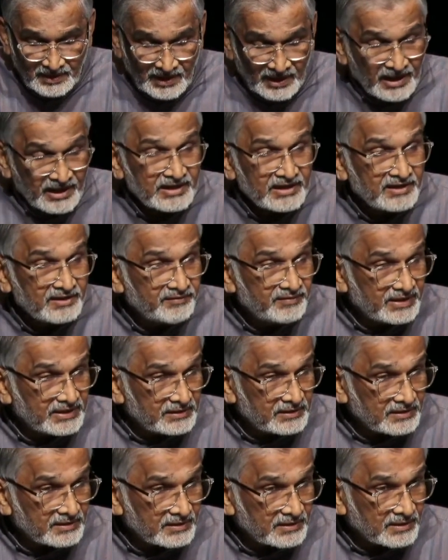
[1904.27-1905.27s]
And
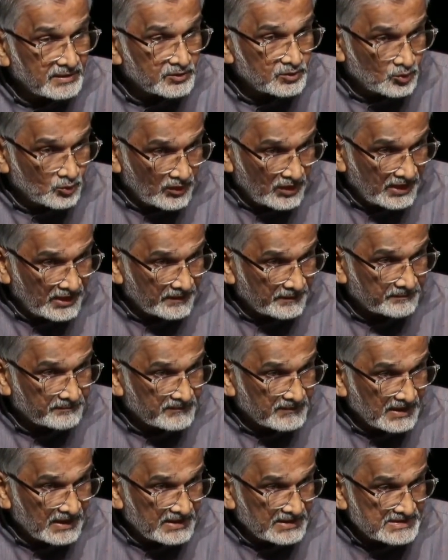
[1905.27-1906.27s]
even today,
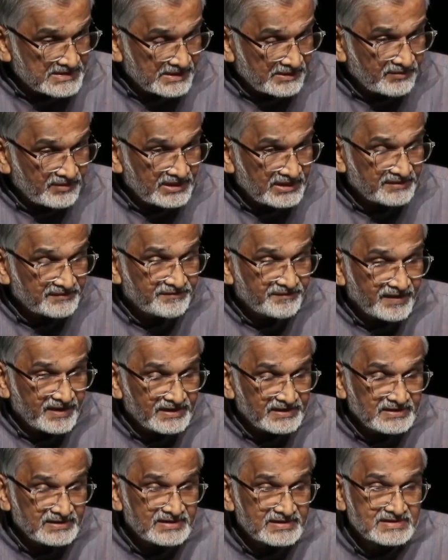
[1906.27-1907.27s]

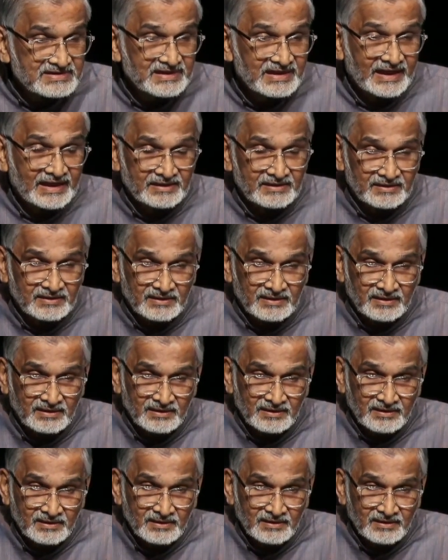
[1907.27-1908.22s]
75 years later,